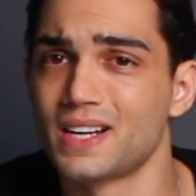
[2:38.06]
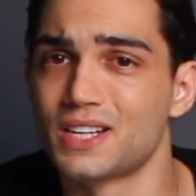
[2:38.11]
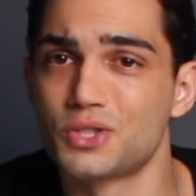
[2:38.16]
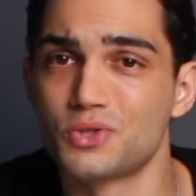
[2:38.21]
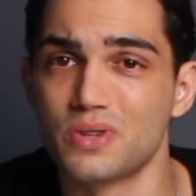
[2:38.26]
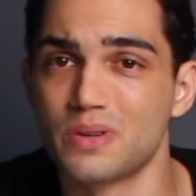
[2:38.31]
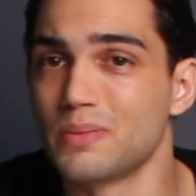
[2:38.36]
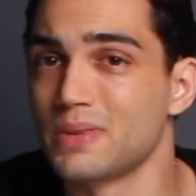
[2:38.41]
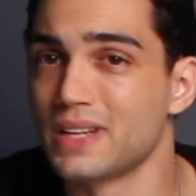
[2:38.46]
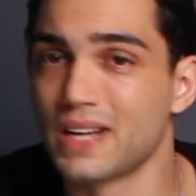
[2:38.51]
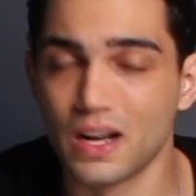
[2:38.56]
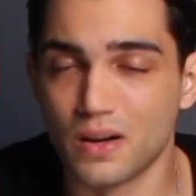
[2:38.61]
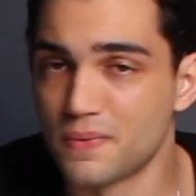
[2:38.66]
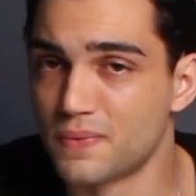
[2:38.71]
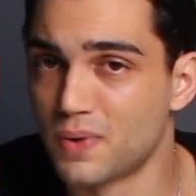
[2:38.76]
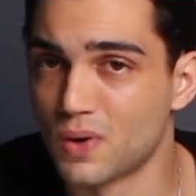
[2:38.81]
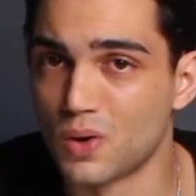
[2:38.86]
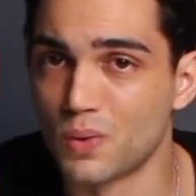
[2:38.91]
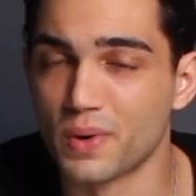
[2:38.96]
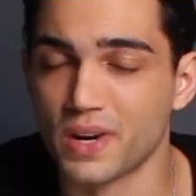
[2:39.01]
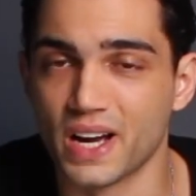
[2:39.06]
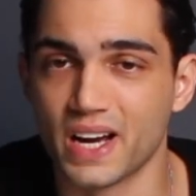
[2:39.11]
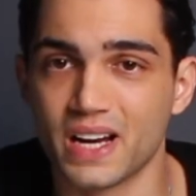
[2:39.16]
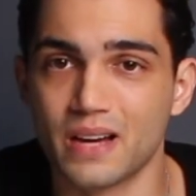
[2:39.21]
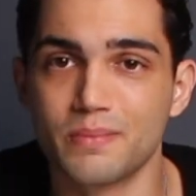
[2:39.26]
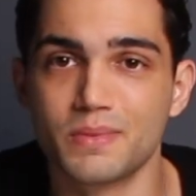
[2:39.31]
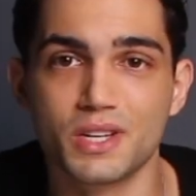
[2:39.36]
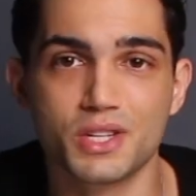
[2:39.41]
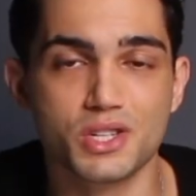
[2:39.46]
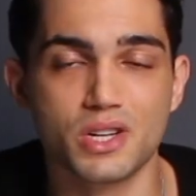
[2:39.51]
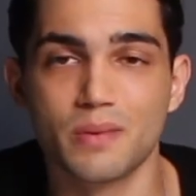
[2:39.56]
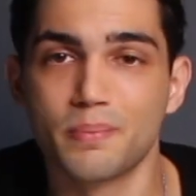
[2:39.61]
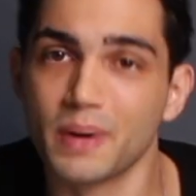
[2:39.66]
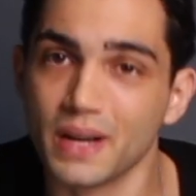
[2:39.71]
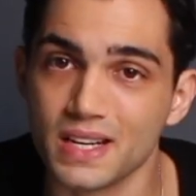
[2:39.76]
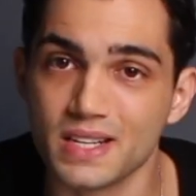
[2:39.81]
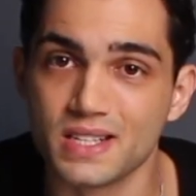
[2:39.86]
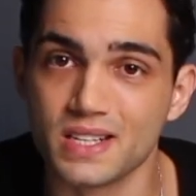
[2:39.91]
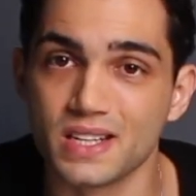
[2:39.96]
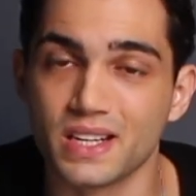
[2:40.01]
extremely helpful when I am digital
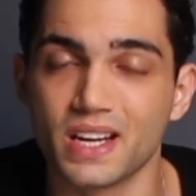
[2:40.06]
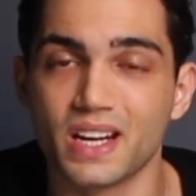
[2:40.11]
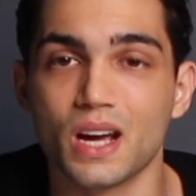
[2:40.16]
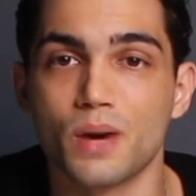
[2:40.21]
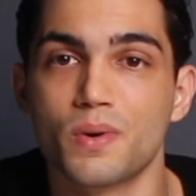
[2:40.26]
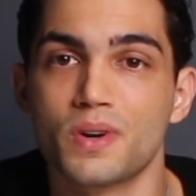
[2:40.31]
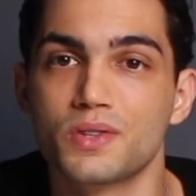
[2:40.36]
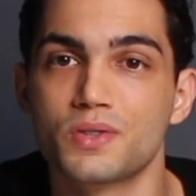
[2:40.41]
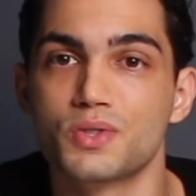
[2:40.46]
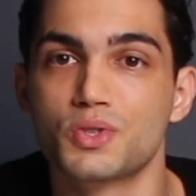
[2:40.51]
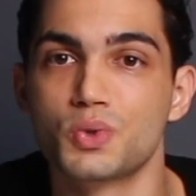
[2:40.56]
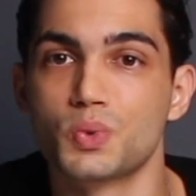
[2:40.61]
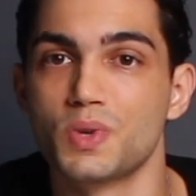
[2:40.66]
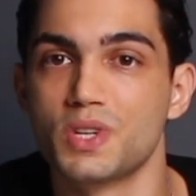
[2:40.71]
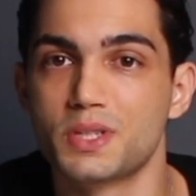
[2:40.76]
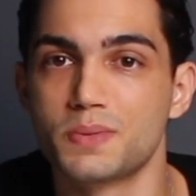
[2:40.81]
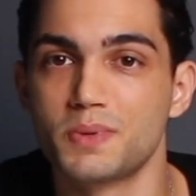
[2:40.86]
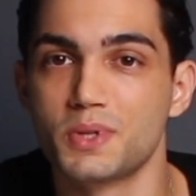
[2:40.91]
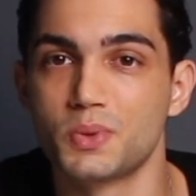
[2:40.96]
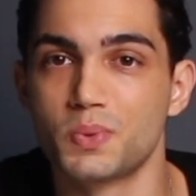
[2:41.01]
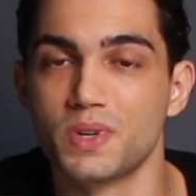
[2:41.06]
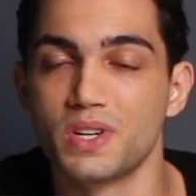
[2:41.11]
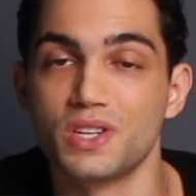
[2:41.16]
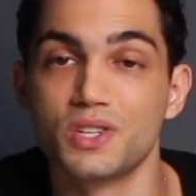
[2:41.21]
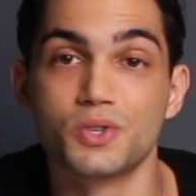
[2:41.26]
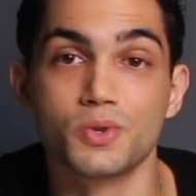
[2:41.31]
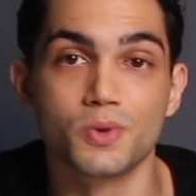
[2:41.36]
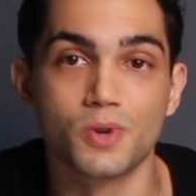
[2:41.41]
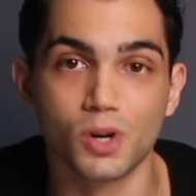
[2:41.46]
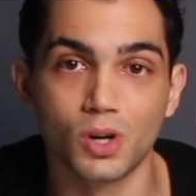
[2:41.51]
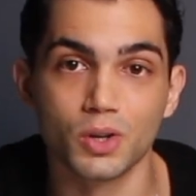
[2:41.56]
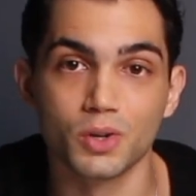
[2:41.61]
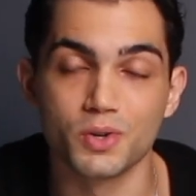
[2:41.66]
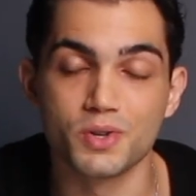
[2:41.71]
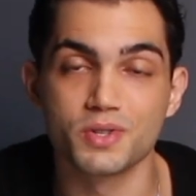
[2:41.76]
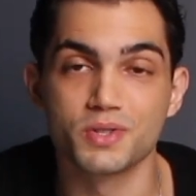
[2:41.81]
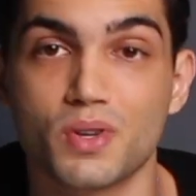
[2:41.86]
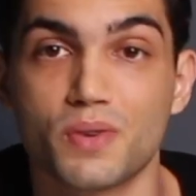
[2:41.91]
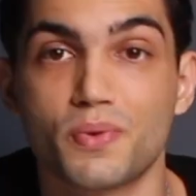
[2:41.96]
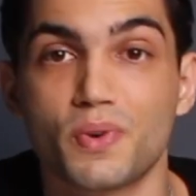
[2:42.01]
painting and I want to switch between two
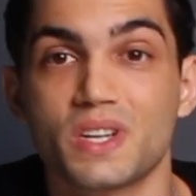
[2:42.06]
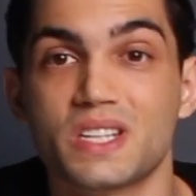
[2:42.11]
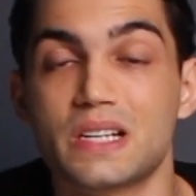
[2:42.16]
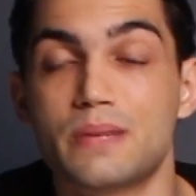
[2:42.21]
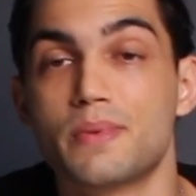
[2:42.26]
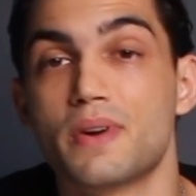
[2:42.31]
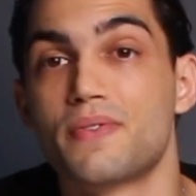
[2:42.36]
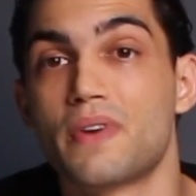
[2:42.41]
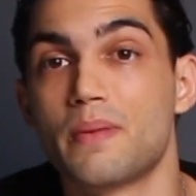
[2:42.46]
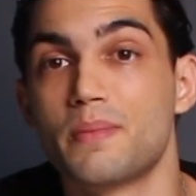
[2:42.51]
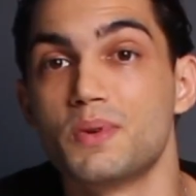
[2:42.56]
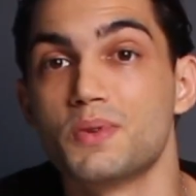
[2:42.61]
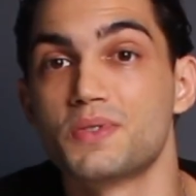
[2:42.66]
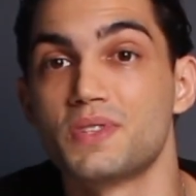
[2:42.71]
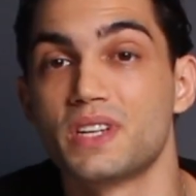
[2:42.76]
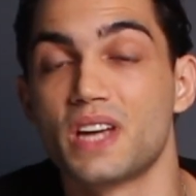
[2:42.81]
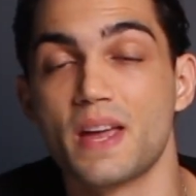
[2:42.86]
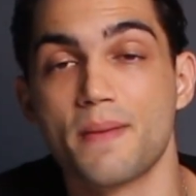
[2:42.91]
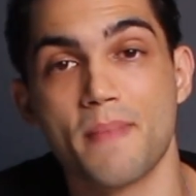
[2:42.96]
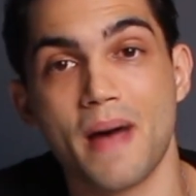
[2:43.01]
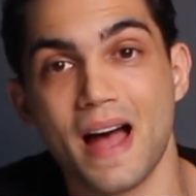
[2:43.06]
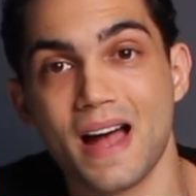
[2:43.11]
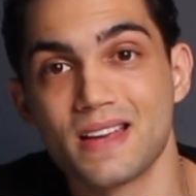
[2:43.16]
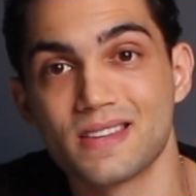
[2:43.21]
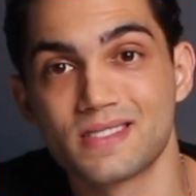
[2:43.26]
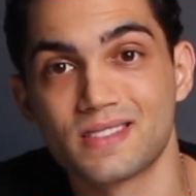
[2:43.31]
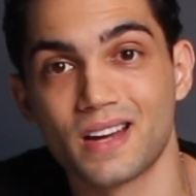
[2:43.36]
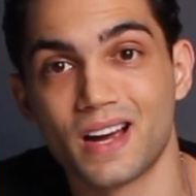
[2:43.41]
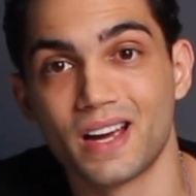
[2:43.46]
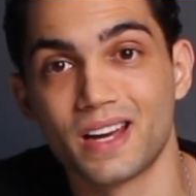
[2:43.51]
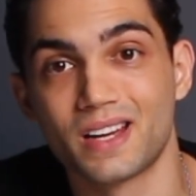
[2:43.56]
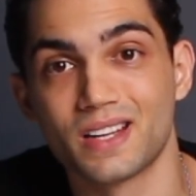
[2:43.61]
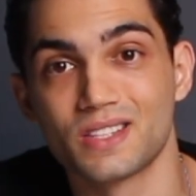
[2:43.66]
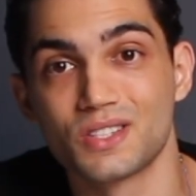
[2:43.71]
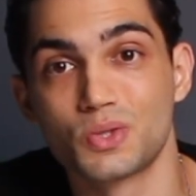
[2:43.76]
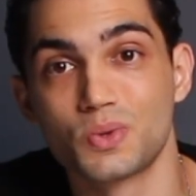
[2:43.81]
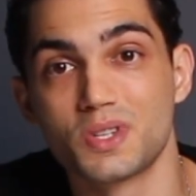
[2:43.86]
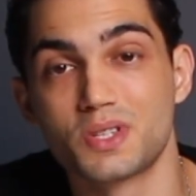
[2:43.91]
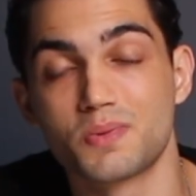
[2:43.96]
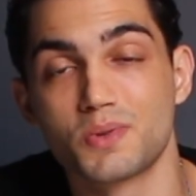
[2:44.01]
colors, or for example if I'm using a mask, I can
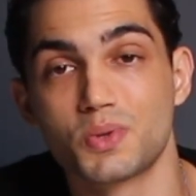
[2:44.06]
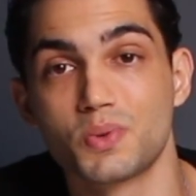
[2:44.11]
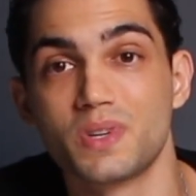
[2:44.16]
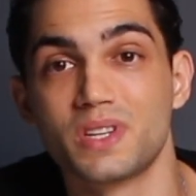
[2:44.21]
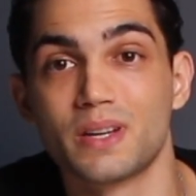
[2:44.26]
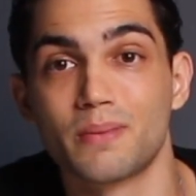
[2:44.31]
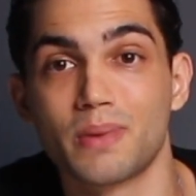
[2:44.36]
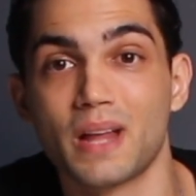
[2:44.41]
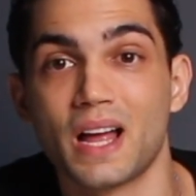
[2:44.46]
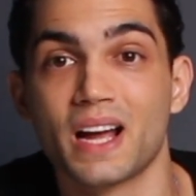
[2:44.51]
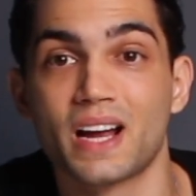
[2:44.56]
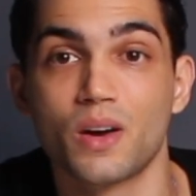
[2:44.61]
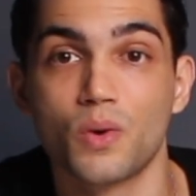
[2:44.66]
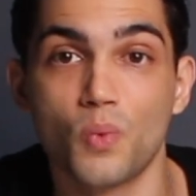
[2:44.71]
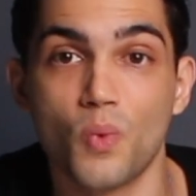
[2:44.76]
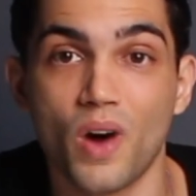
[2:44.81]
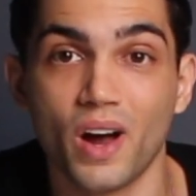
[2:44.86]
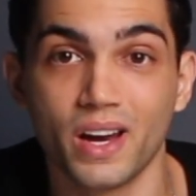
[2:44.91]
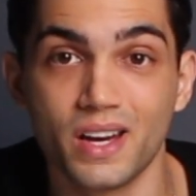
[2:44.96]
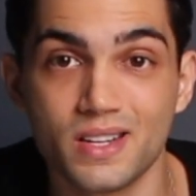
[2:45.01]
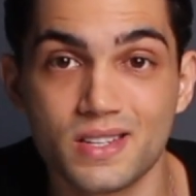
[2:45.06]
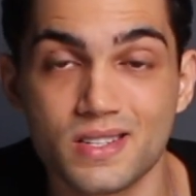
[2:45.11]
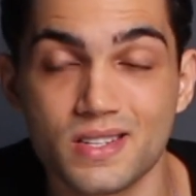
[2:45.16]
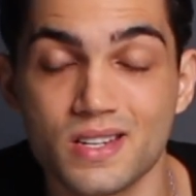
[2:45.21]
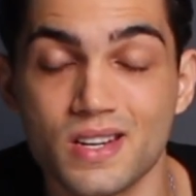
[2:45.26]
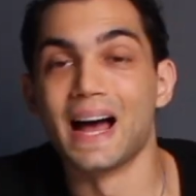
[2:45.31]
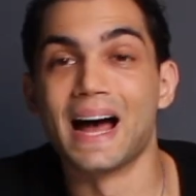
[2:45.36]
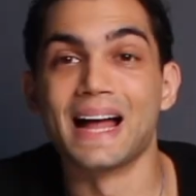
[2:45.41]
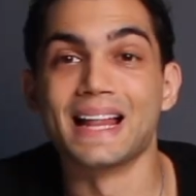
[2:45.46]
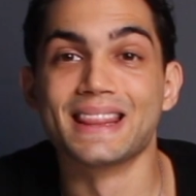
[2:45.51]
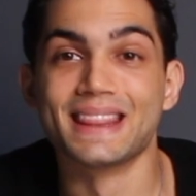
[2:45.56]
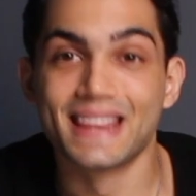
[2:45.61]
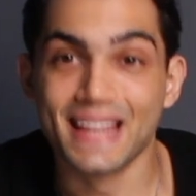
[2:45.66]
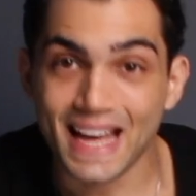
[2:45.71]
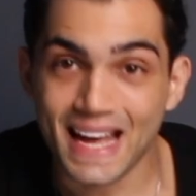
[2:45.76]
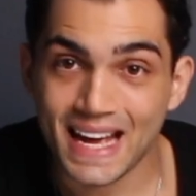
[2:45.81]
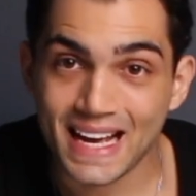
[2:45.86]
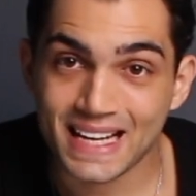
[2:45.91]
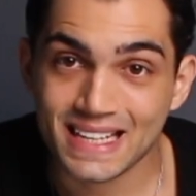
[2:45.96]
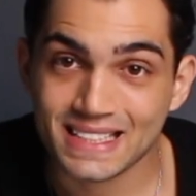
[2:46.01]
switch between the black and white. And
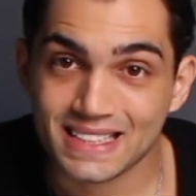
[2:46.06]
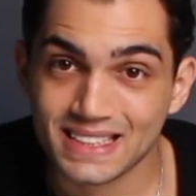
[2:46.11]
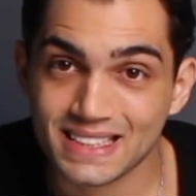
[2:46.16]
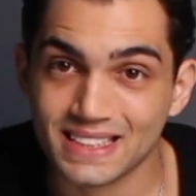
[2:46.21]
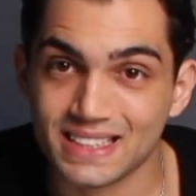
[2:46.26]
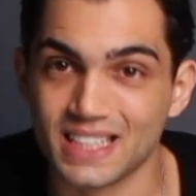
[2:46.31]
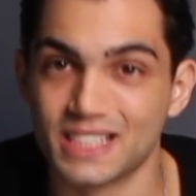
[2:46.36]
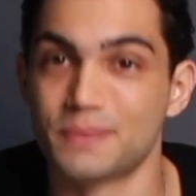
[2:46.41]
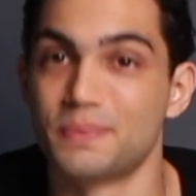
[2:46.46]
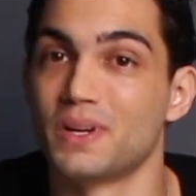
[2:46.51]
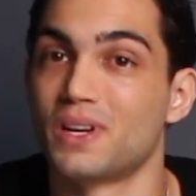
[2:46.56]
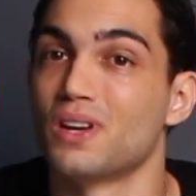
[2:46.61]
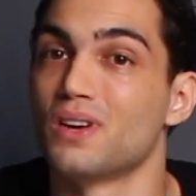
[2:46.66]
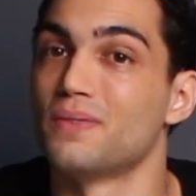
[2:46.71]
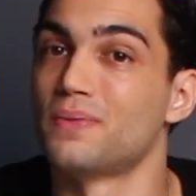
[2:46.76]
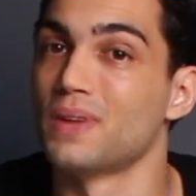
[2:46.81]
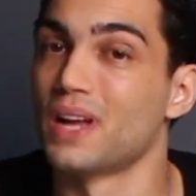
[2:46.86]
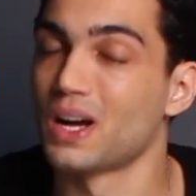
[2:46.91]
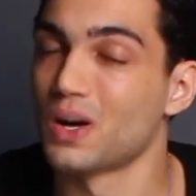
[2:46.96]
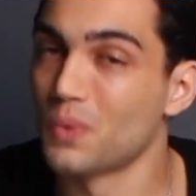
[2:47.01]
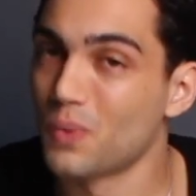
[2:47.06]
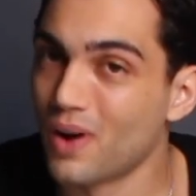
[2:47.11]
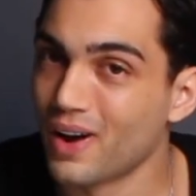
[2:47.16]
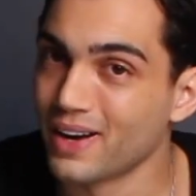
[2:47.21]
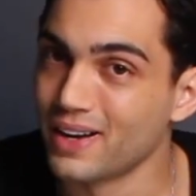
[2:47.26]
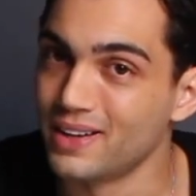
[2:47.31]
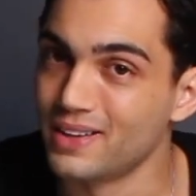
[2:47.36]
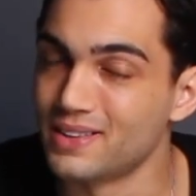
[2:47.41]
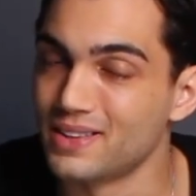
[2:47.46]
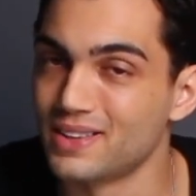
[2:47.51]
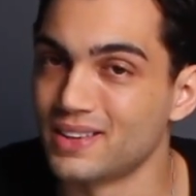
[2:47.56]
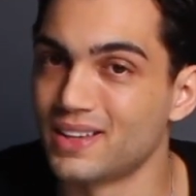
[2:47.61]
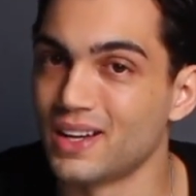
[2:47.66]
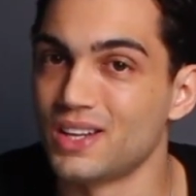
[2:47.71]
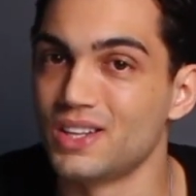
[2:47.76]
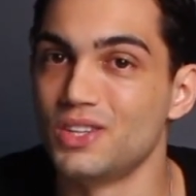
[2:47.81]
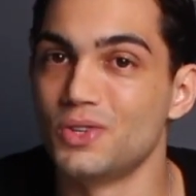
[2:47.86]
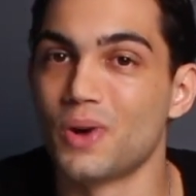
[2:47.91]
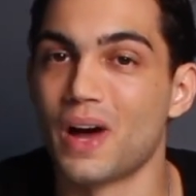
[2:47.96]
then, speaking of black and white, then you